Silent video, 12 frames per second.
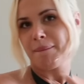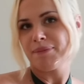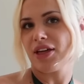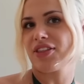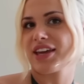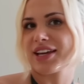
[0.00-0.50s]

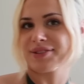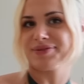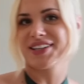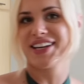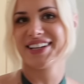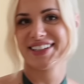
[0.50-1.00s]
Nothing.
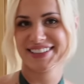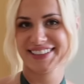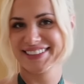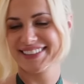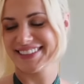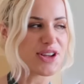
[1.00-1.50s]

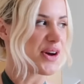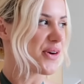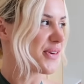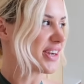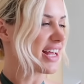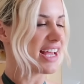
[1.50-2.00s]
So
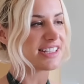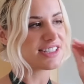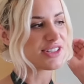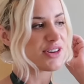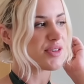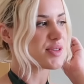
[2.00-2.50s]
we're gonna head to
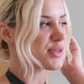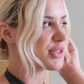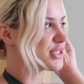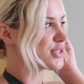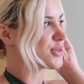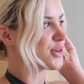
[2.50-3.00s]
the
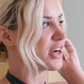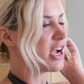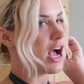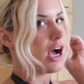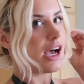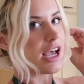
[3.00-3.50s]
grocery store.
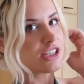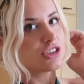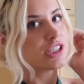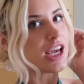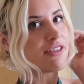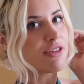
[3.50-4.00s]
I
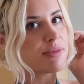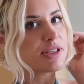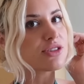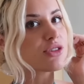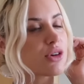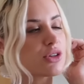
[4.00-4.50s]
actually haven't been
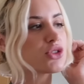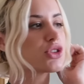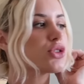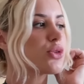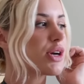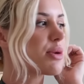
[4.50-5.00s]
to the grocery
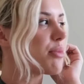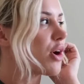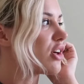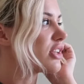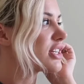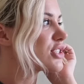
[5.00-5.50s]
store in
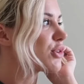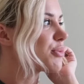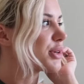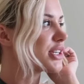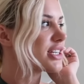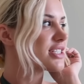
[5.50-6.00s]
Bali, so I'm
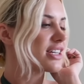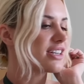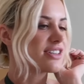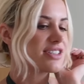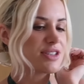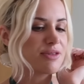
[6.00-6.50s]
pretty
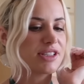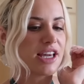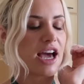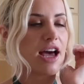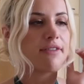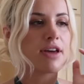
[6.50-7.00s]
excited to see what they
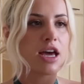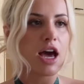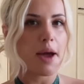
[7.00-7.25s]
have.